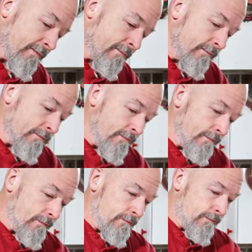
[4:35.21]

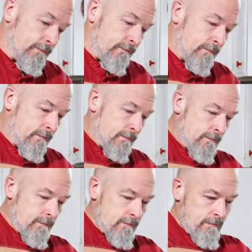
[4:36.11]

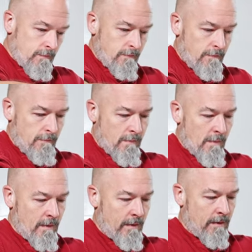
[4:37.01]

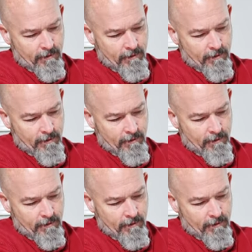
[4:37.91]
(no one is talking)